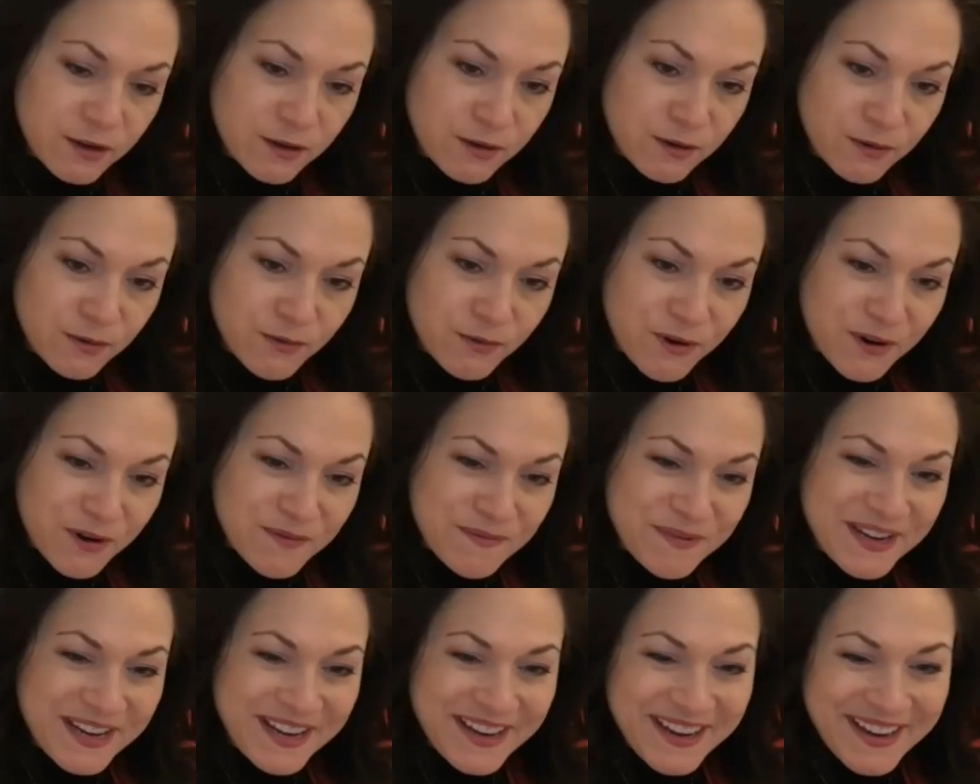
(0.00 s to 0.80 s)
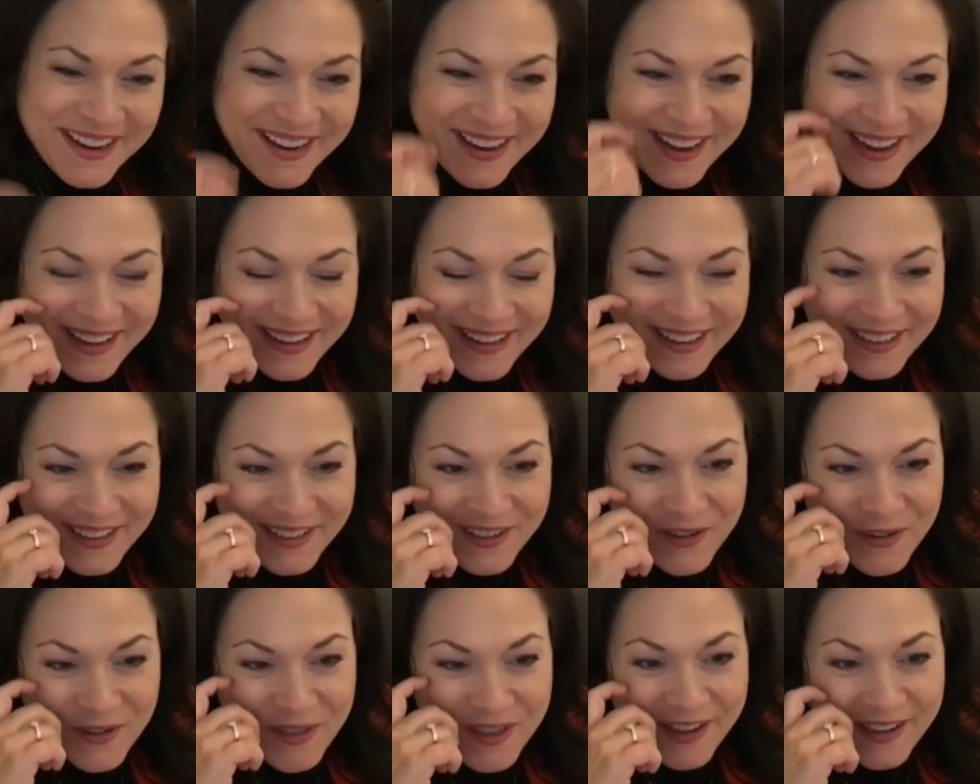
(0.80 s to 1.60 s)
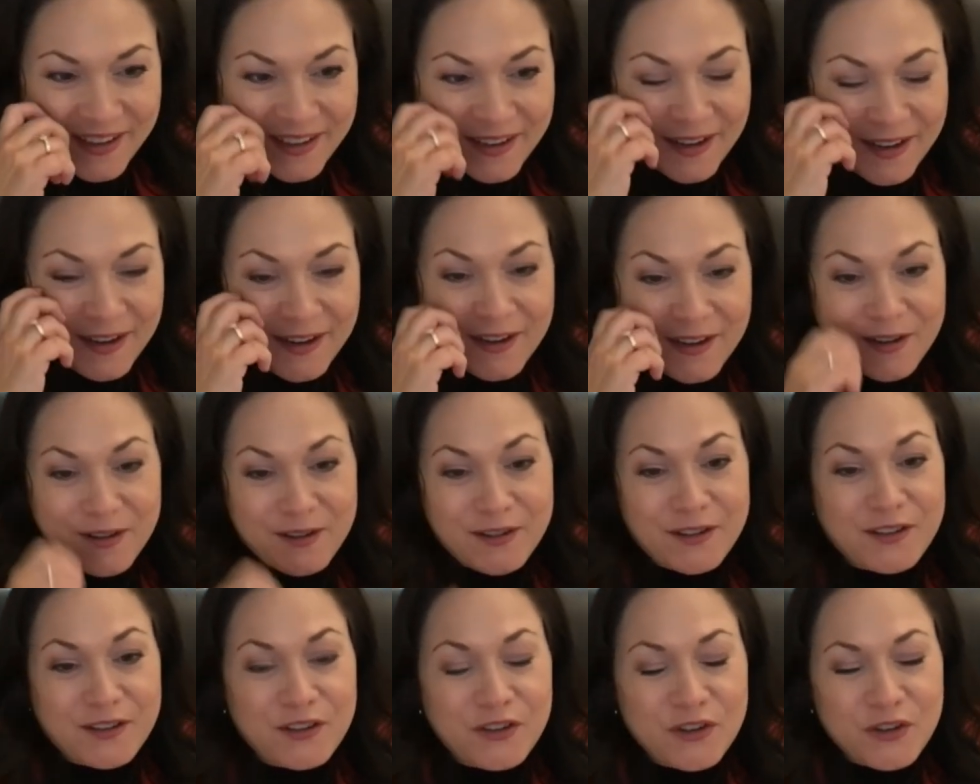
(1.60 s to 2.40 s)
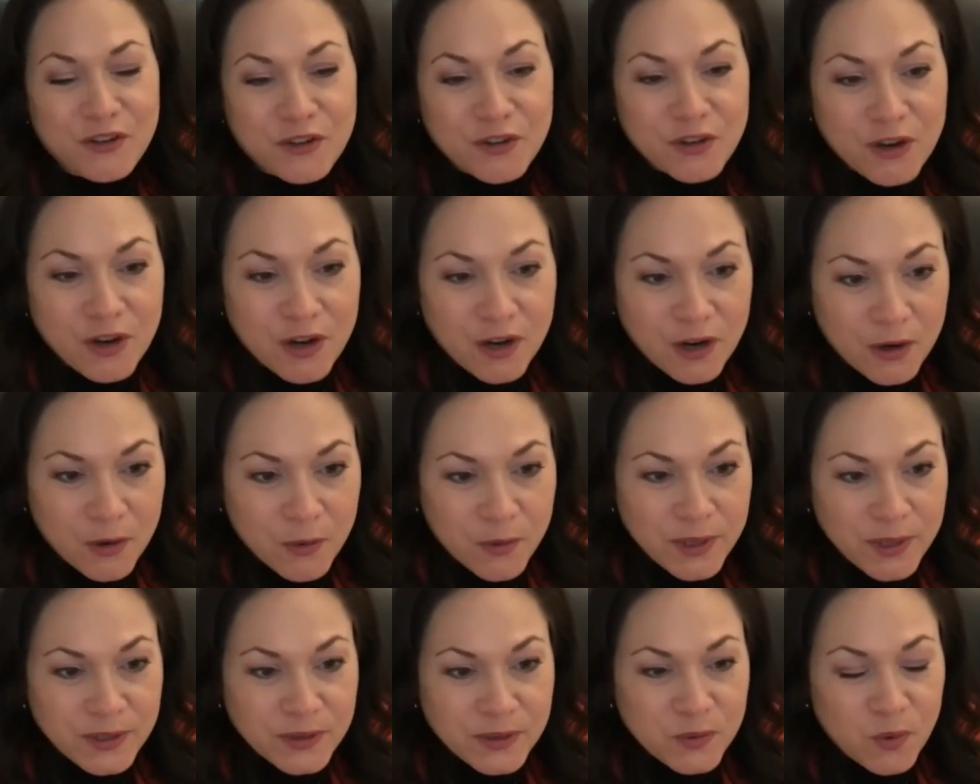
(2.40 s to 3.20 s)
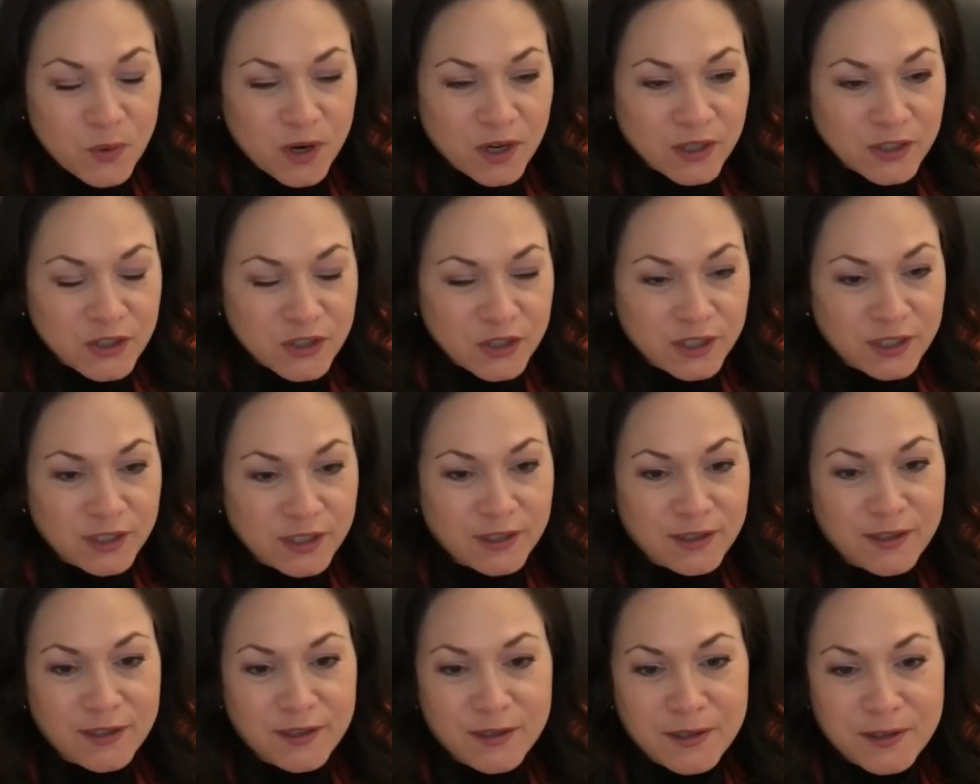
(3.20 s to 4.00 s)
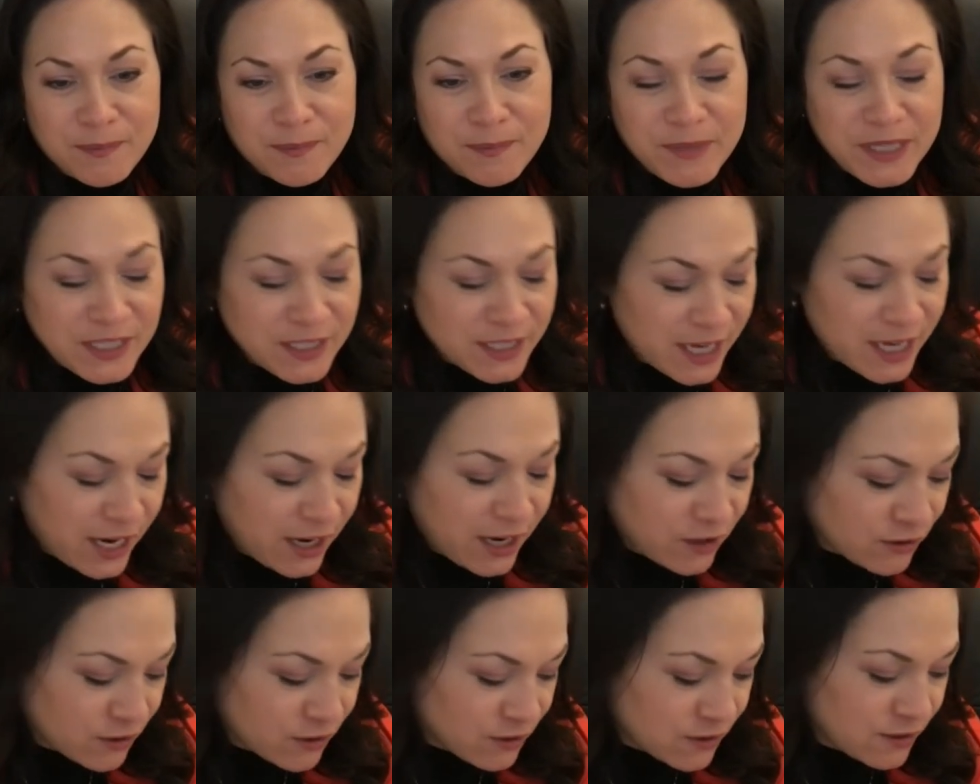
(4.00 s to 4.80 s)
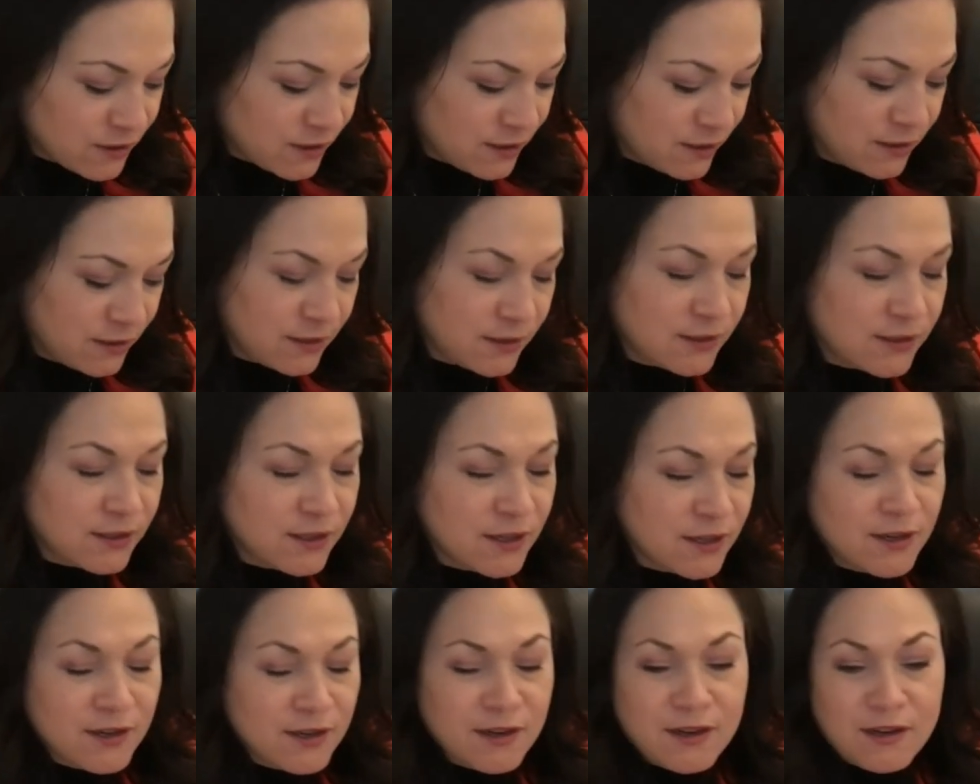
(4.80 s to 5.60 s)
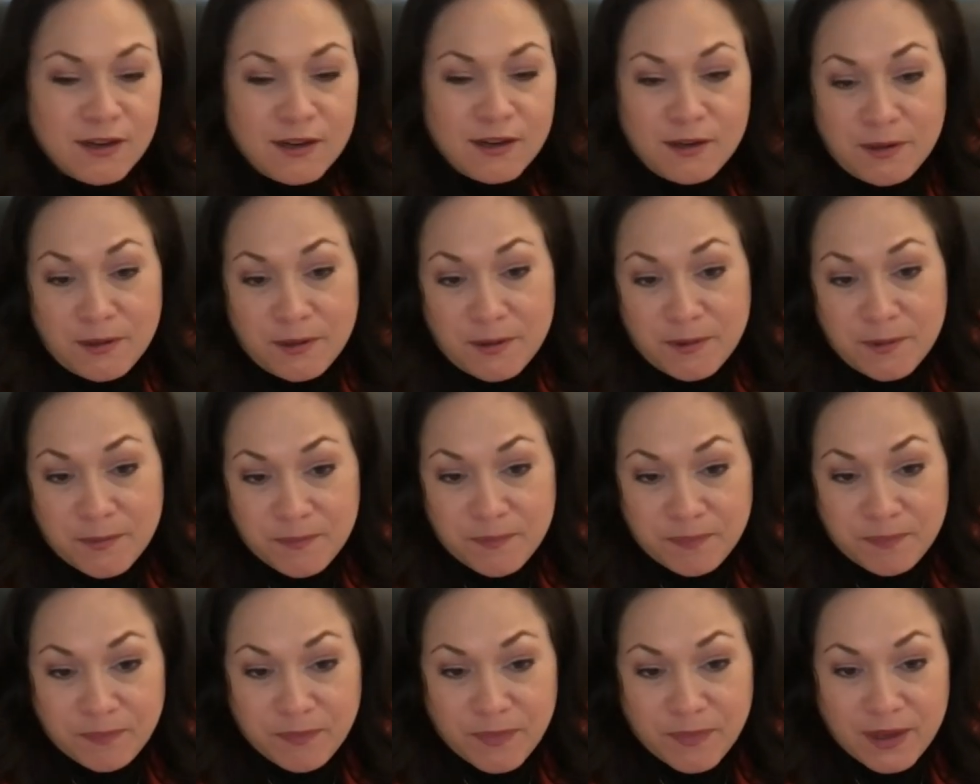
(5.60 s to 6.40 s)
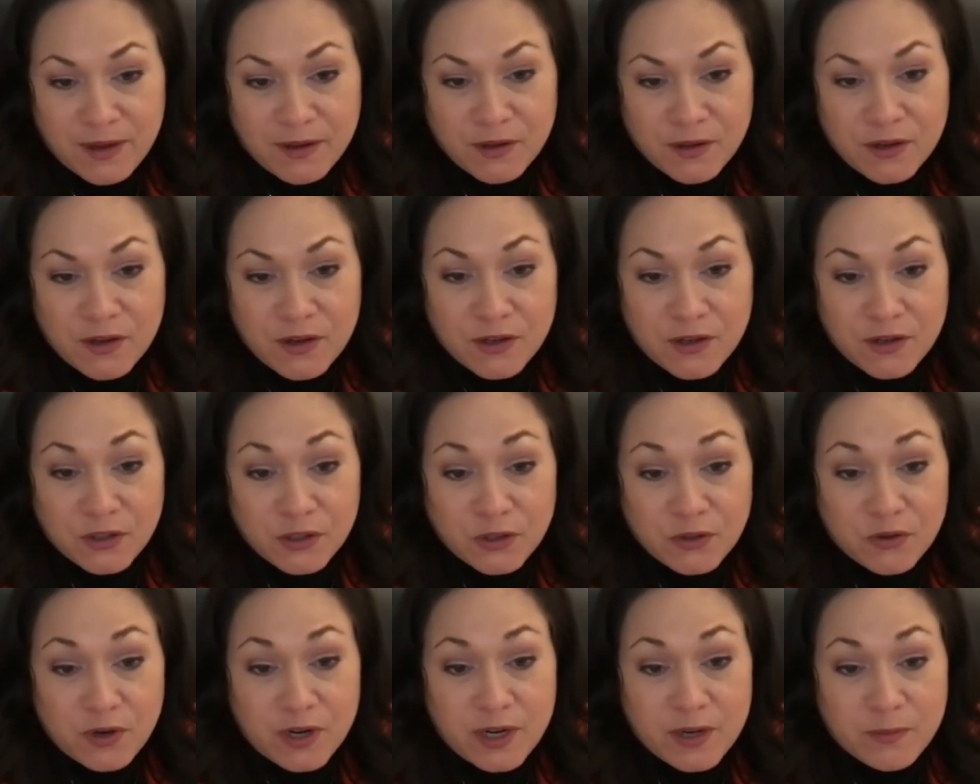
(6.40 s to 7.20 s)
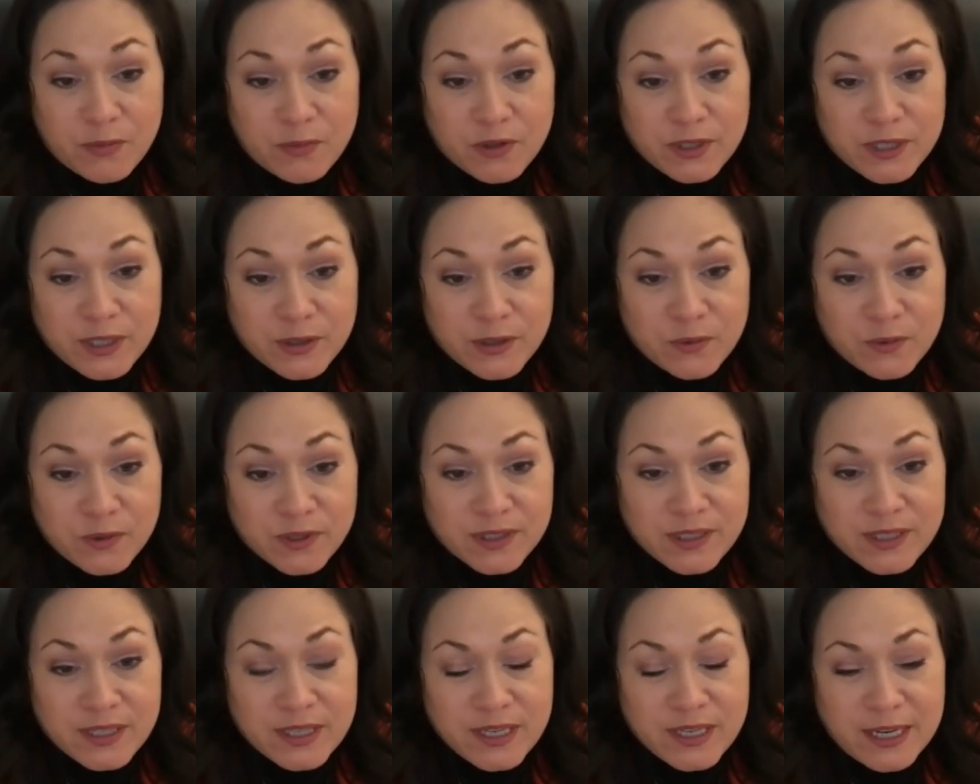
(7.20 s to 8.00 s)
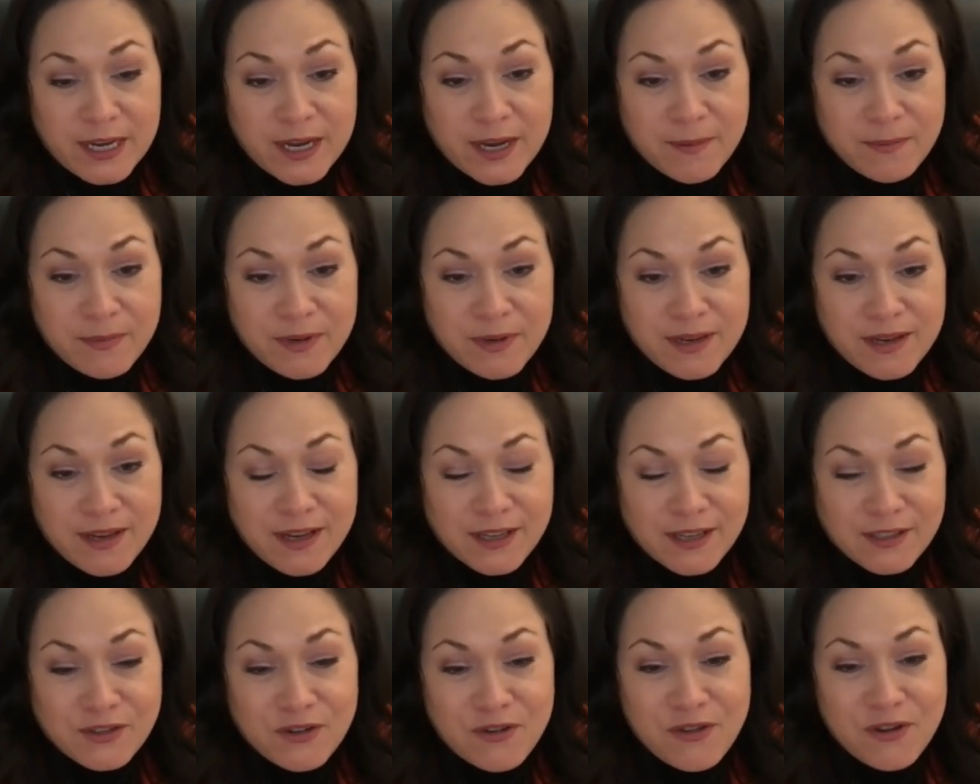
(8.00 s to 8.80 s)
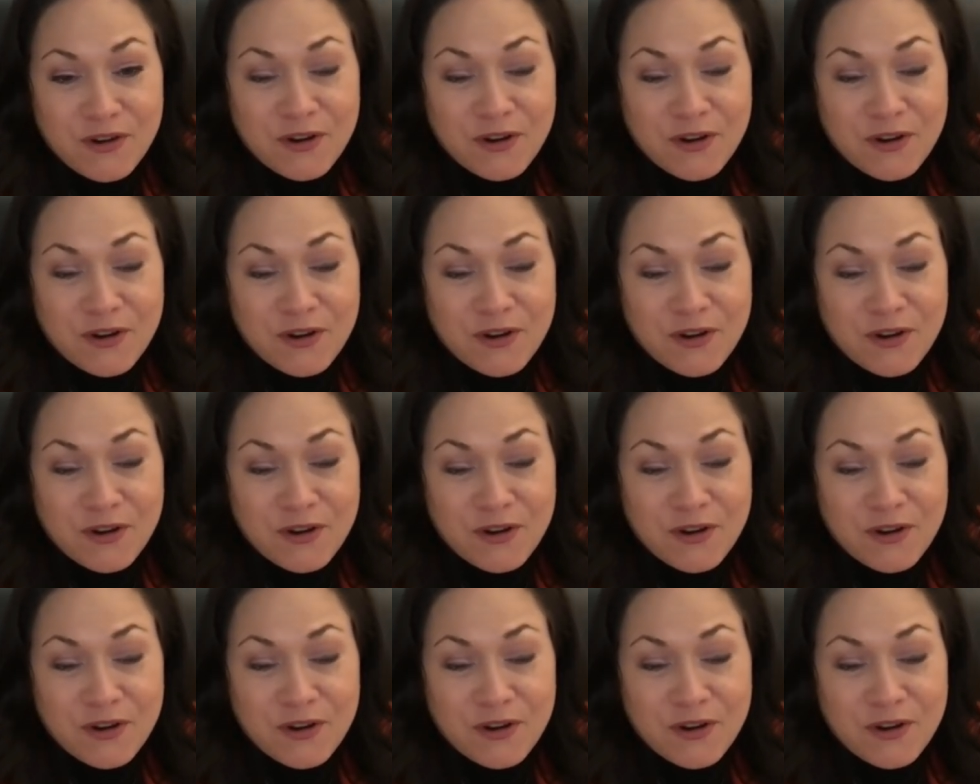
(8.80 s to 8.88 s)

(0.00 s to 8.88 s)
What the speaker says: you, Robbie. And I know that you're always watching indicators and to try to predict what's going to happen next. Are